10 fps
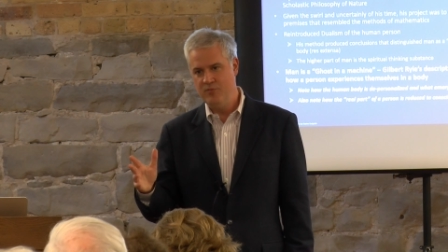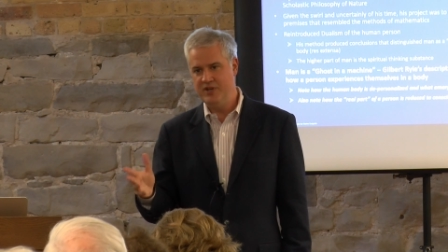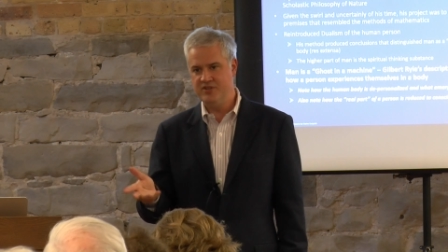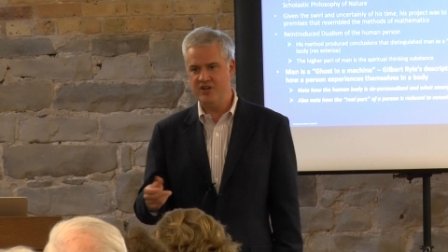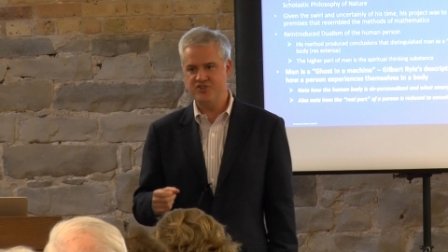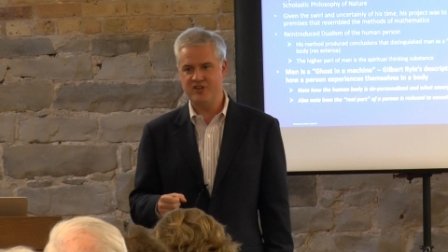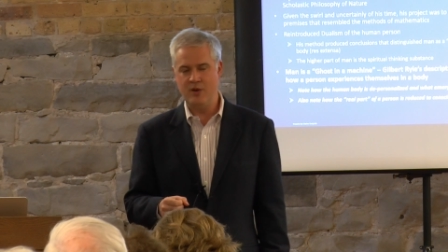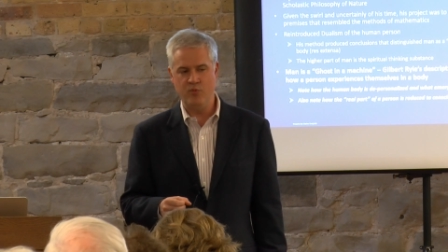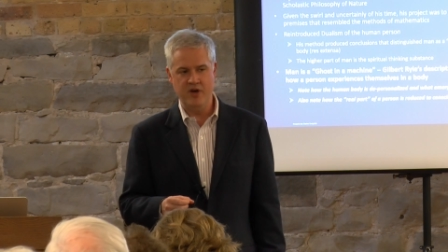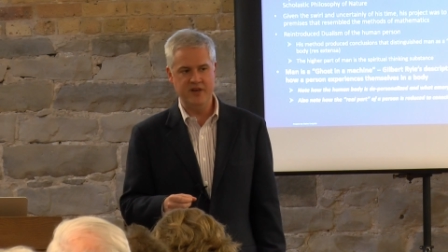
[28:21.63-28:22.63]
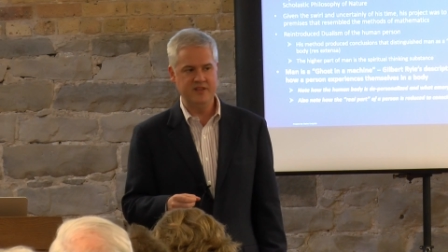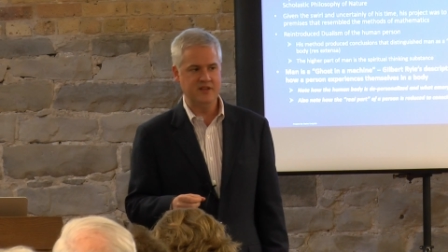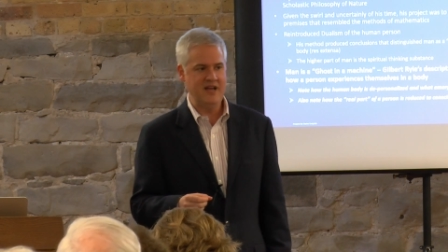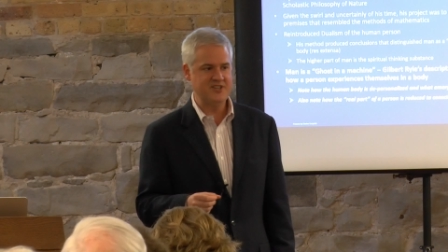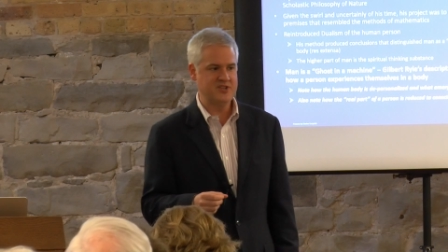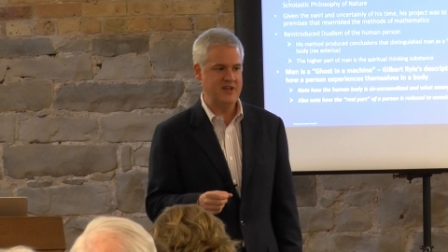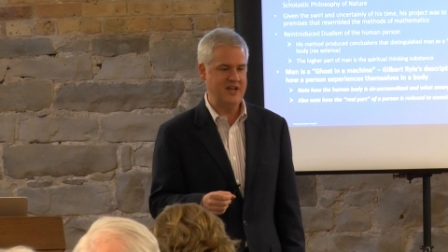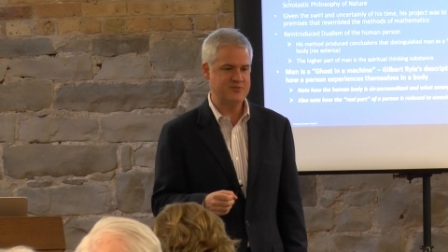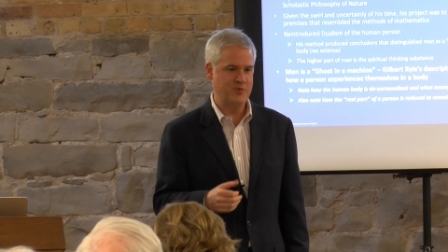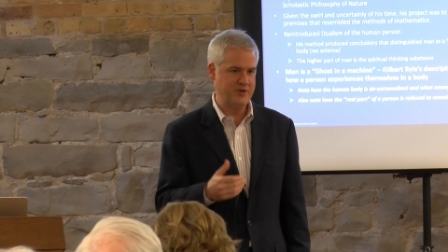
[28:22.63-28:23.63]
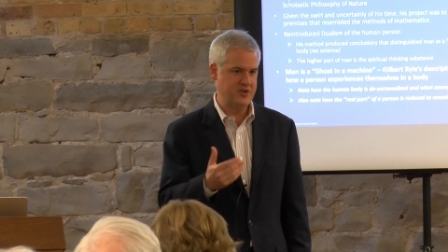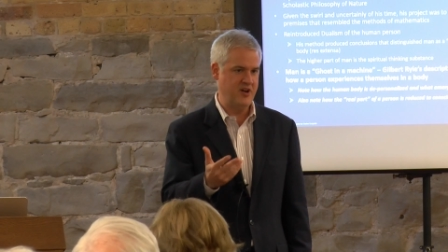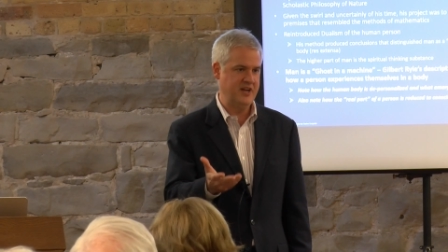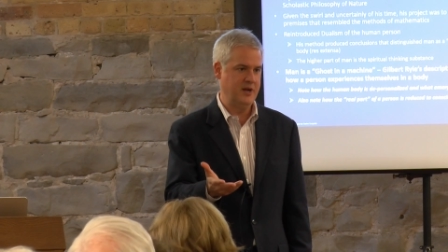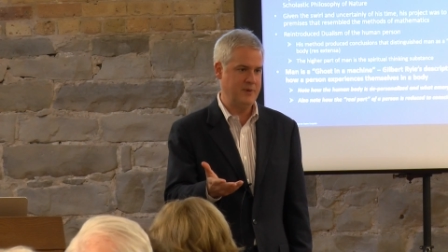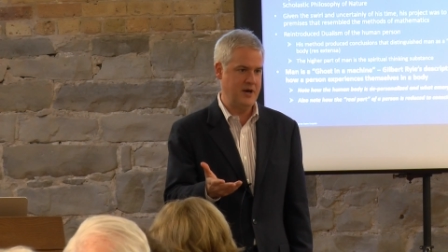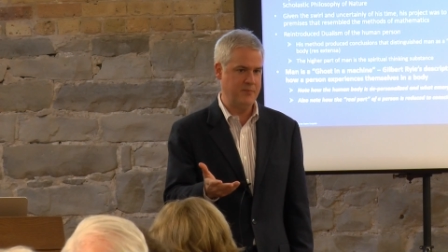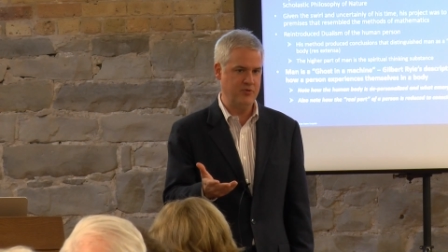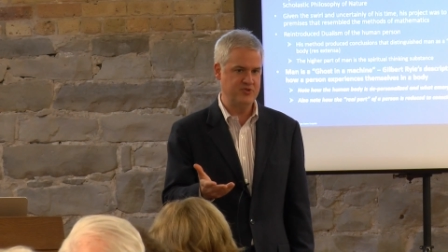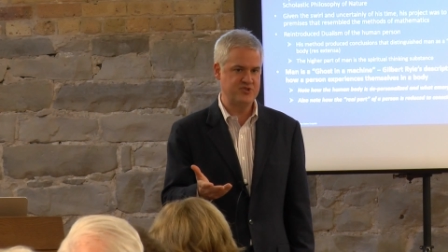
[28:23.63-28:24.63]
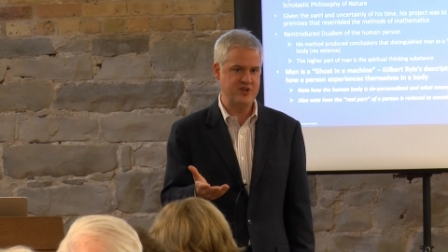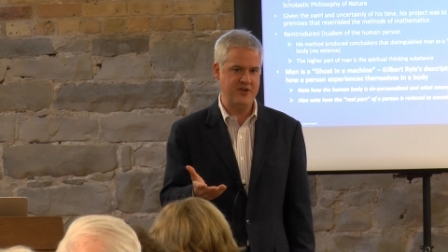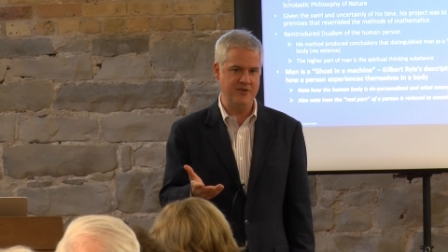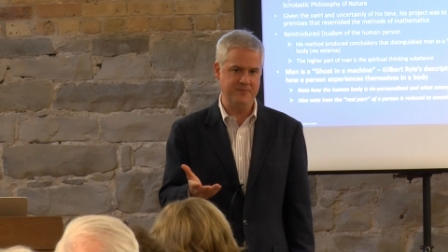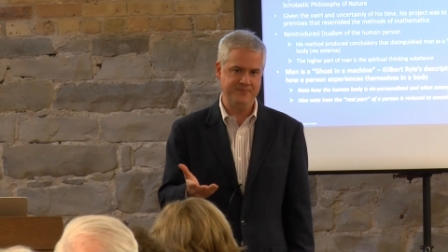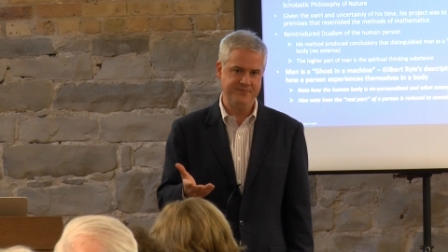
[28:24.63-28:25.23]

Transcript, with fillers: We touched on one in the last class when we were talking about Bruce Jenner.